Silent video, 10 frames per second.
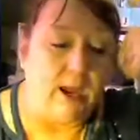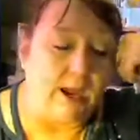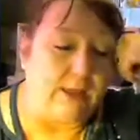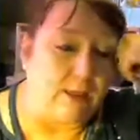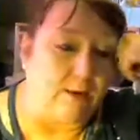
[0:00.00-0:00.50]
I
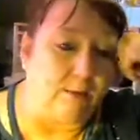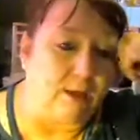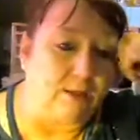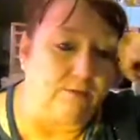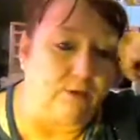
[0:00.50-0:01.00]
had done them
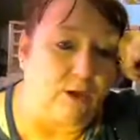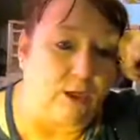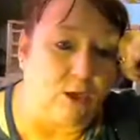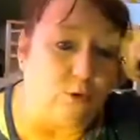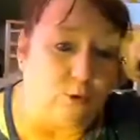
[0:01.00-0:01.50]
because of a
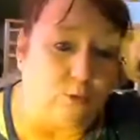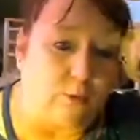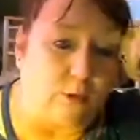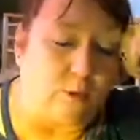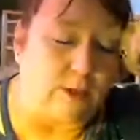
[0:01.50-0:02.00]
local
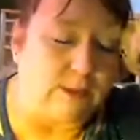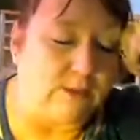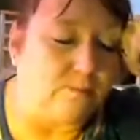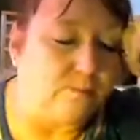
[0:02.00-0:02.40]
request.